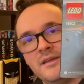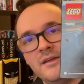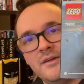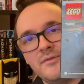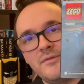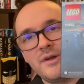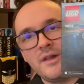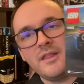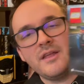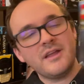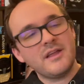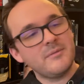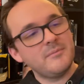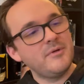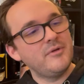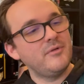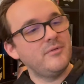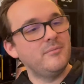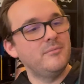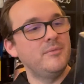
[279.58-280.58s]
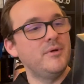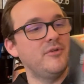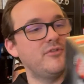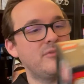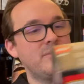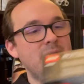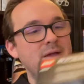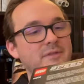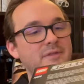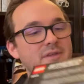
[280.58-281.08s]
What I like most
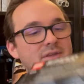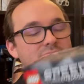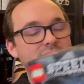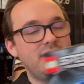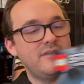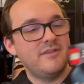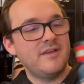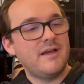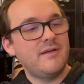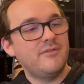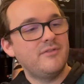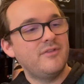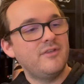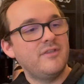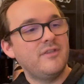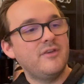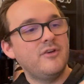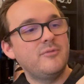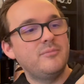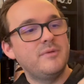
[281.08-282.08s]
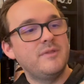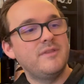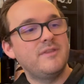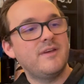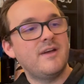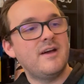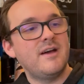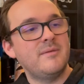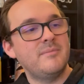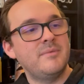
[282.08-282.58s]
about this is obviously the open
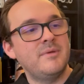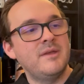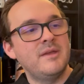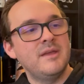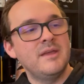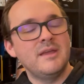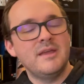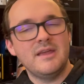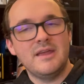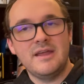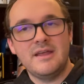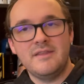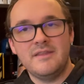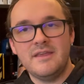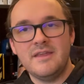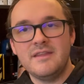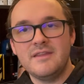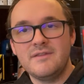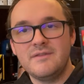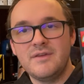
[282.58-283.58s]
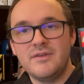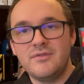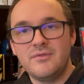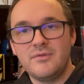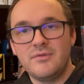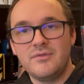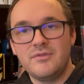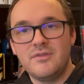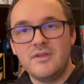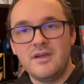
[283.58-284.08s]
top and the
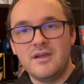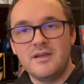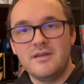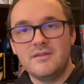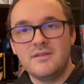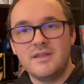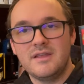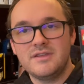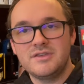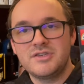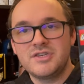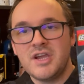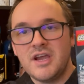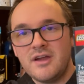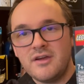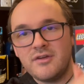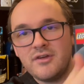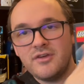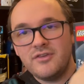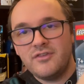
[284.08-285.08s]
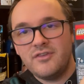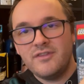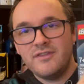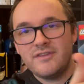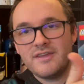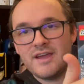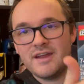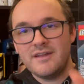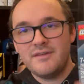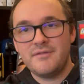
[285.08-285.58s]
individual like chair
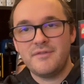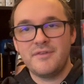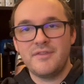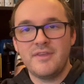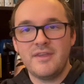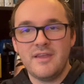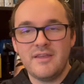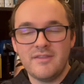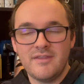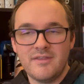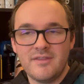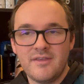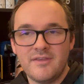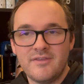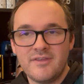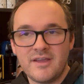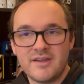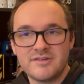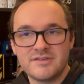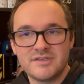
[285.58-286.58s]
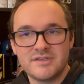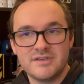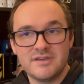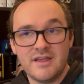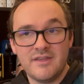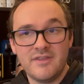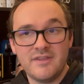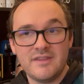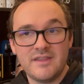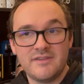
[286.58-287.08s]
cushions kind of for the section.
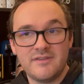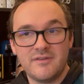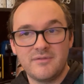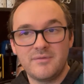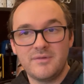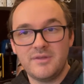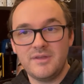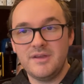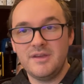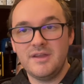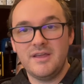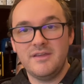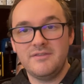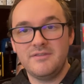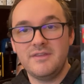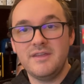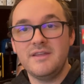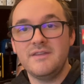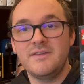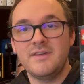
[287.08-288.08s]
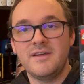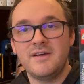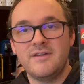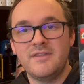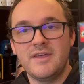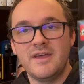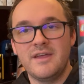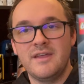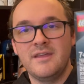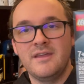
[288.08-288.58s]
I think that's a really nice detail
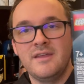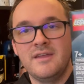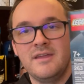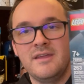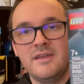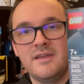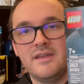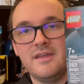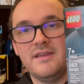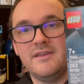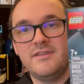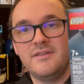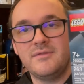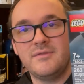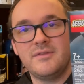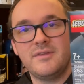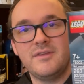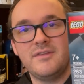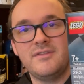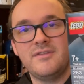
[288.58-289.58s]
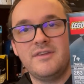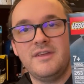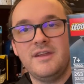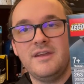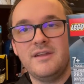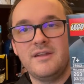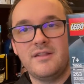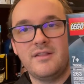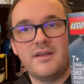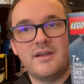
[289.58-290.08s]
that isn't really
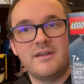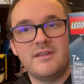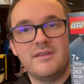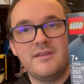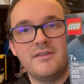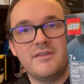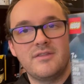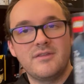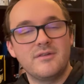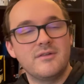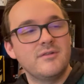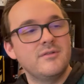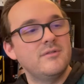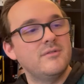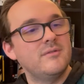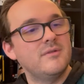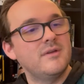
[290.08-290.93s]
seen in a lot of these other